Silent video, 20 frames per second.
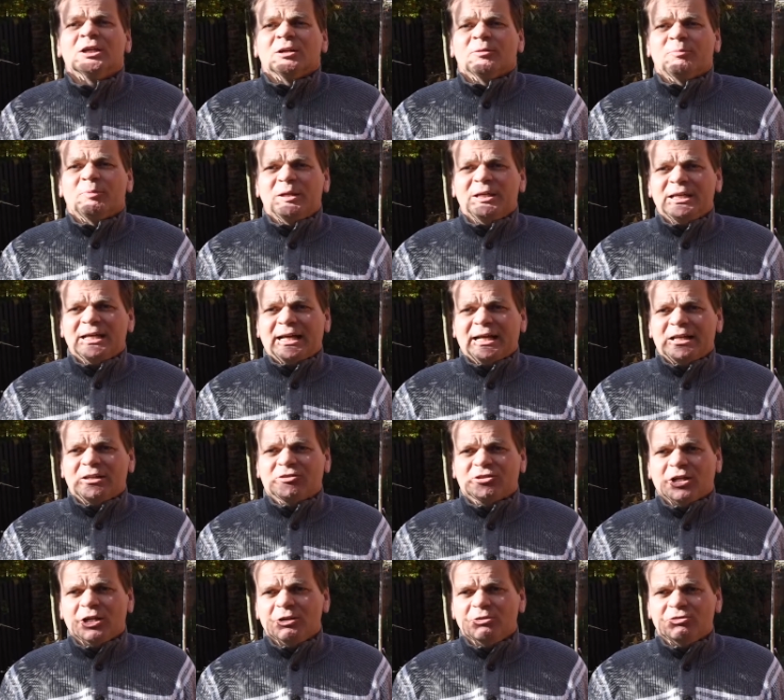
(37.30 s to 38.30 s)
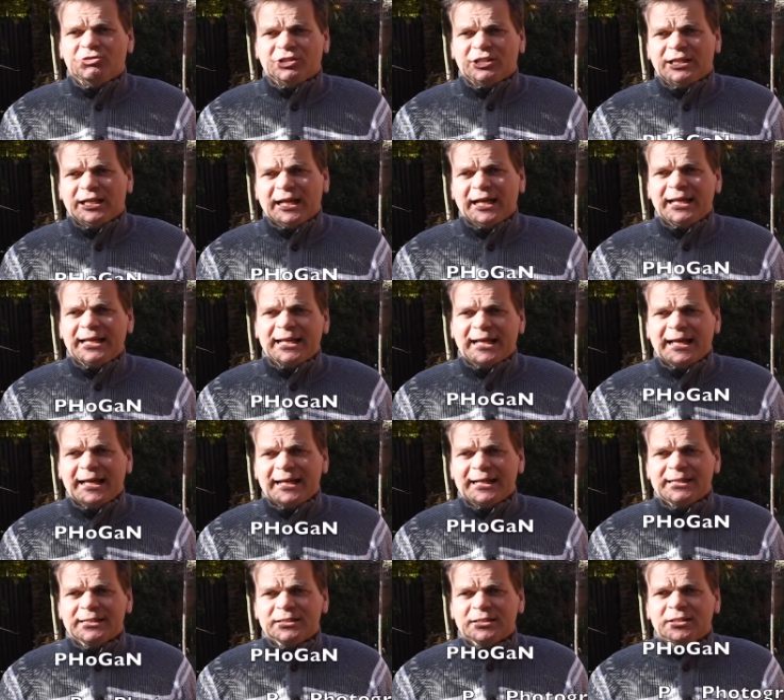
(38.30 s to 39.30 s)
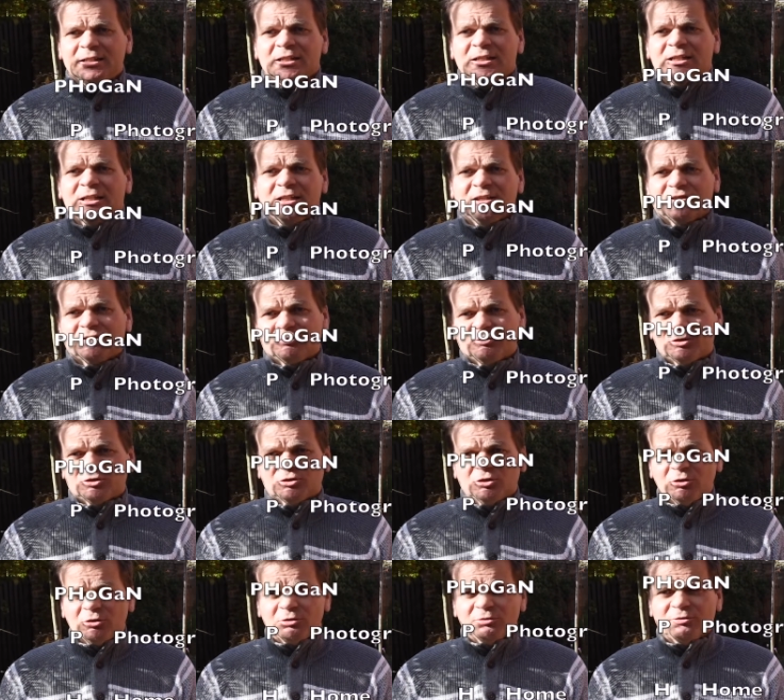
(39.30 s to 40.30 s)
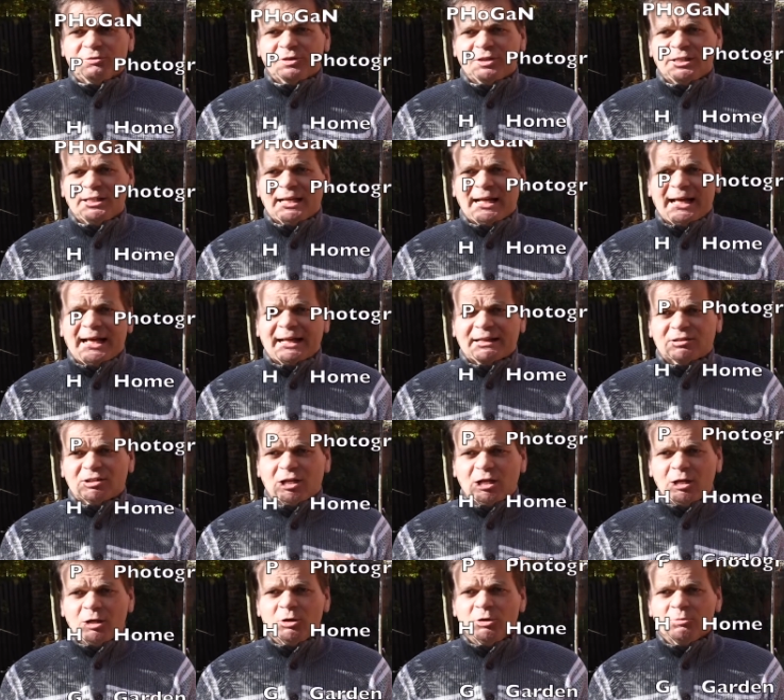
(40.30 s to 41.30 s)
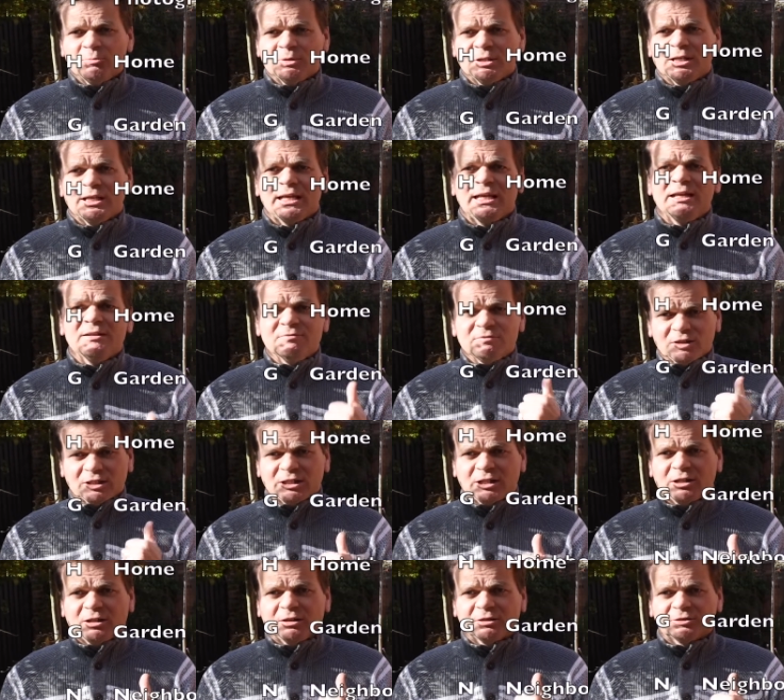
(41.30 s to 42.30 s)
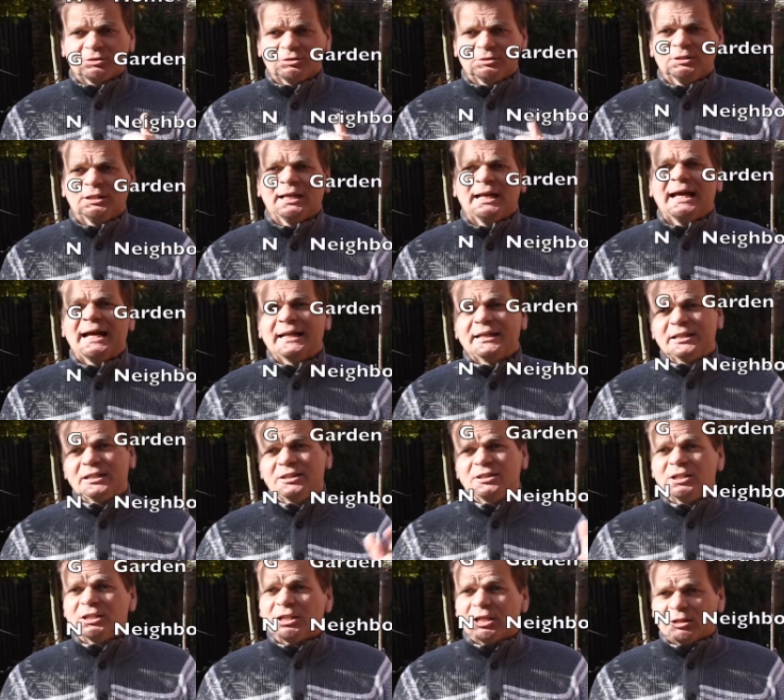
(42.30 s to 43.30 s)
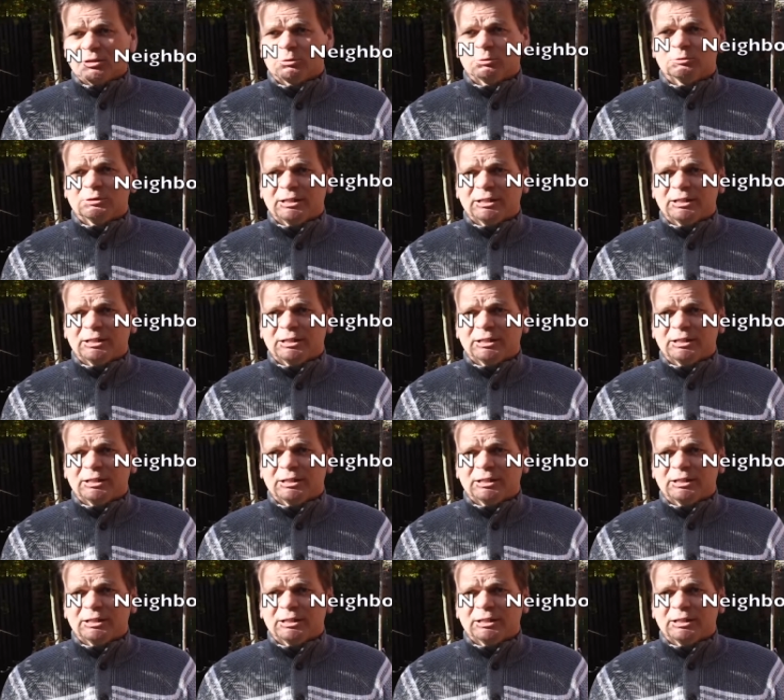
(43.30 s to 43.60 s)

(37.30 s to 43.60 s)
P-H-O-G-A-N. It's photography at home, in the garden and in your local